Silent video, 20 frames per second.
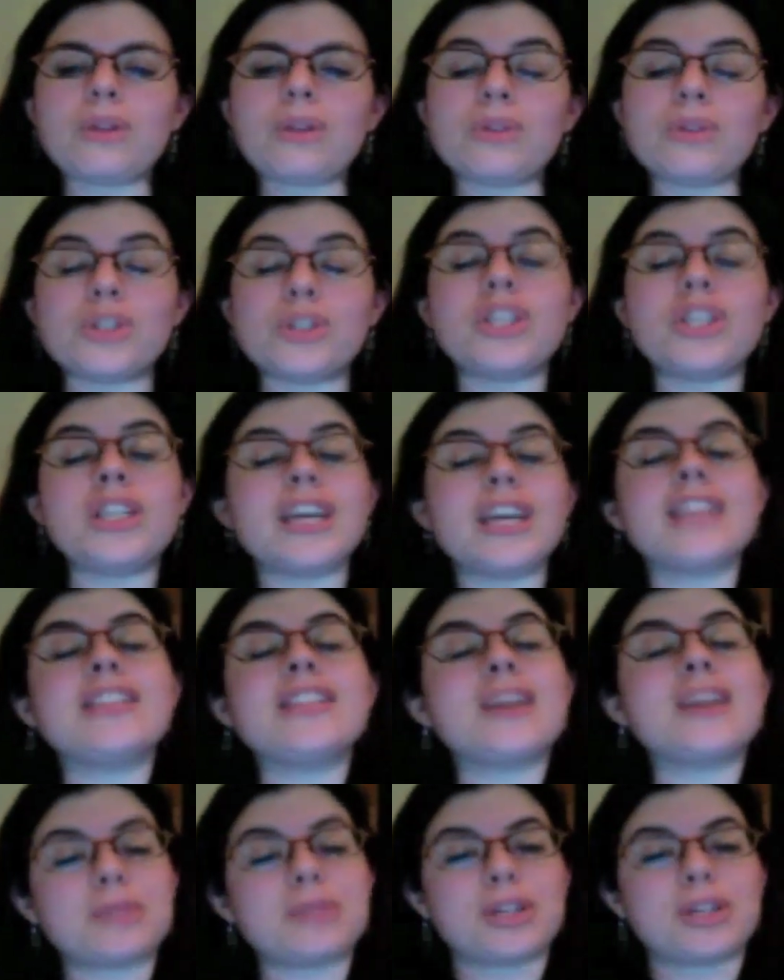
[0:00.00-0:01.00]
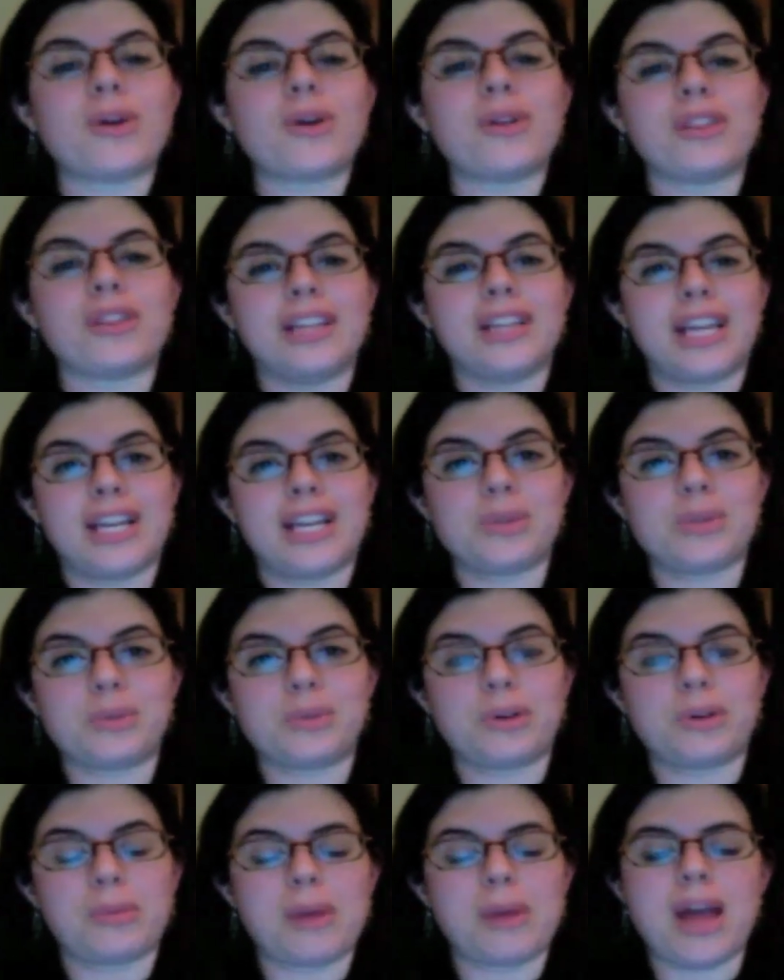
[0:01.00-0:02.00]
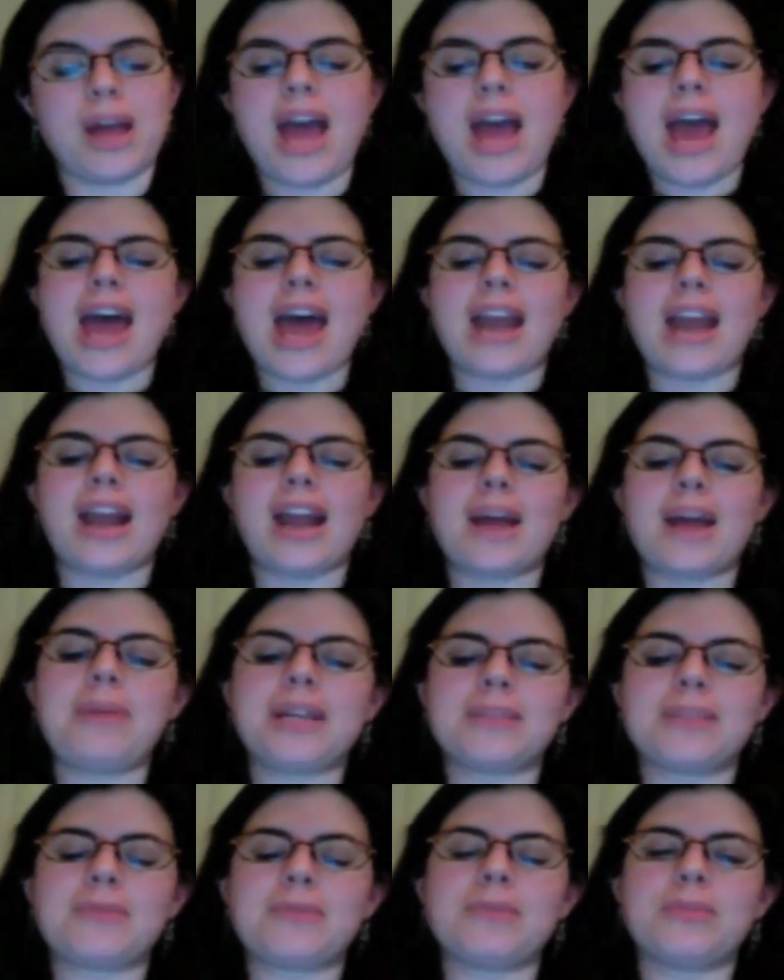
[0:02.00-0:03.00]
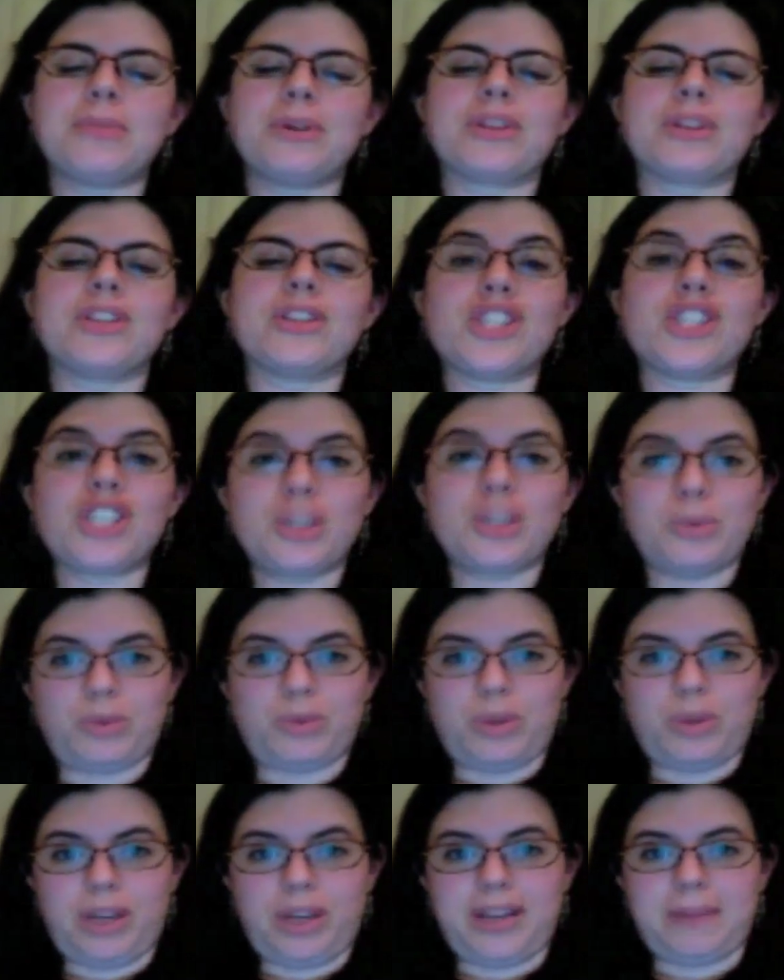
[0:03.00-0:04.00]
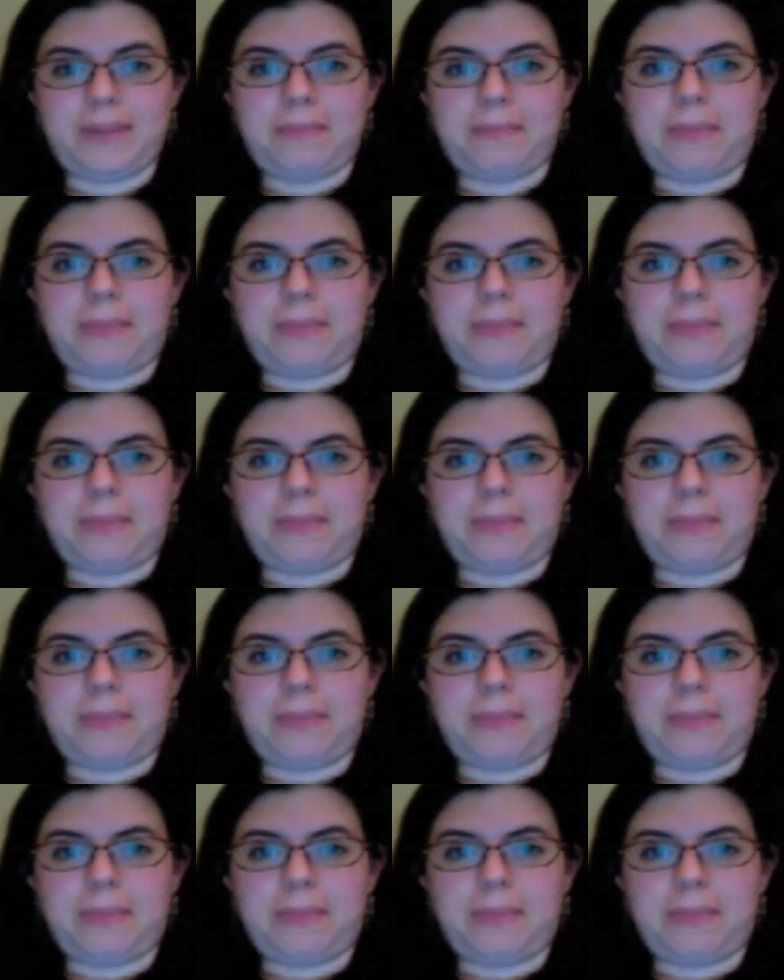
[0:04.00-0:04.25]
So she gets up to go to the ladies' room, and I picked up the book that she was reading.